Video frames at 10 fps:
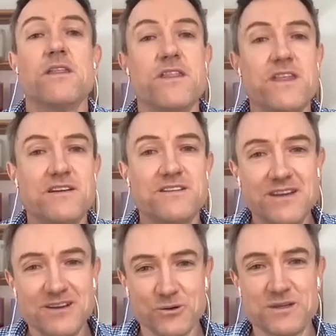These are
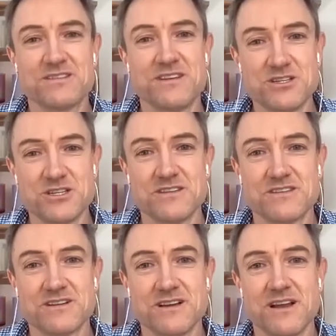your
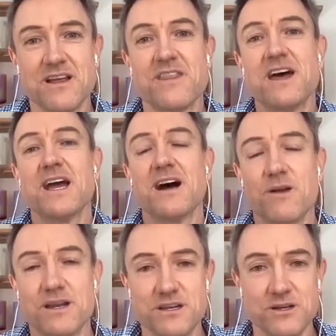decisions. They
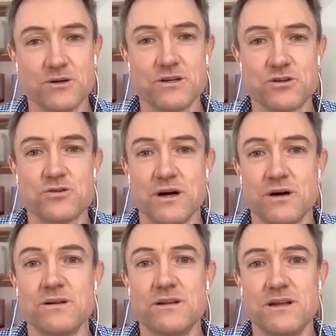are under your
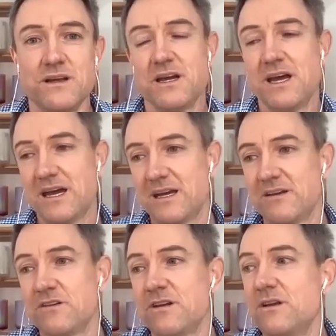control.
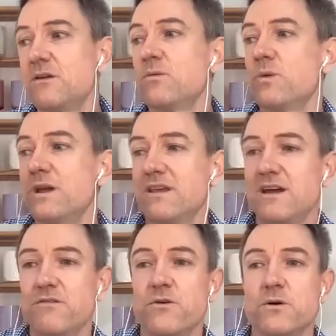And we
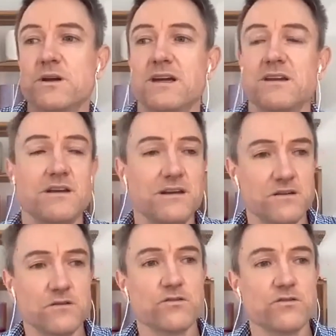therefore can
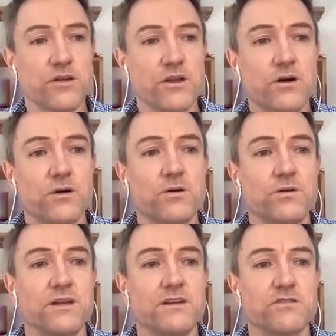
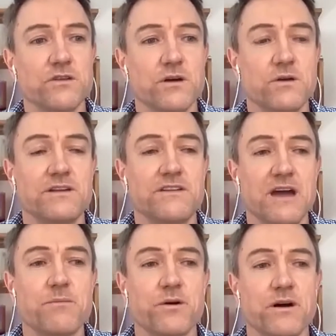slowly, slowly
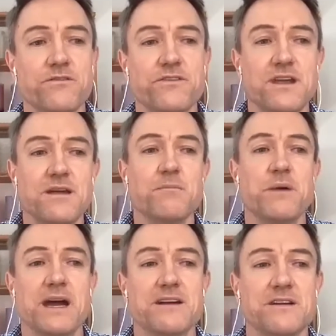taper off the
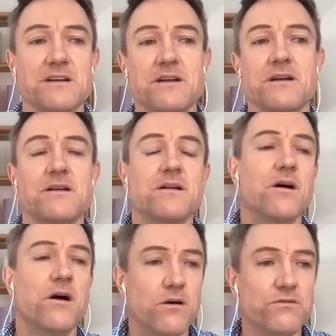impact
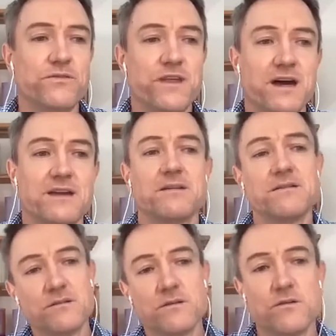of that
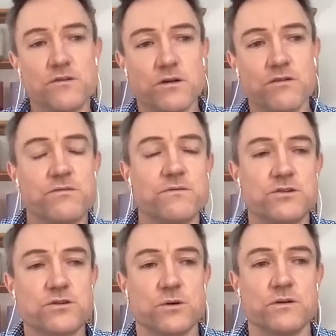sort of
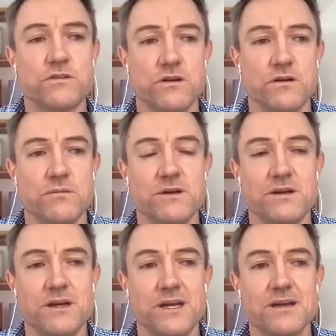short-term
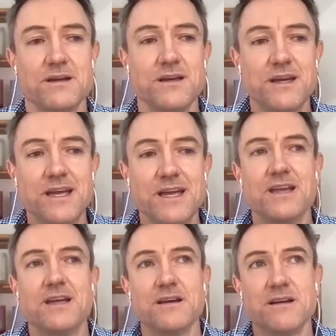
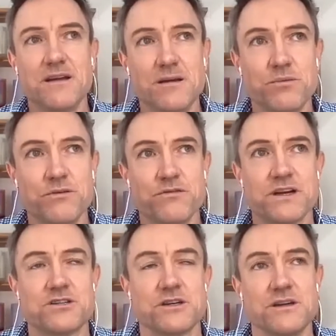eating
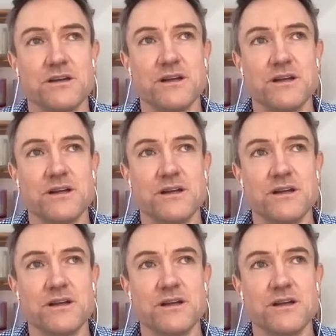imperfection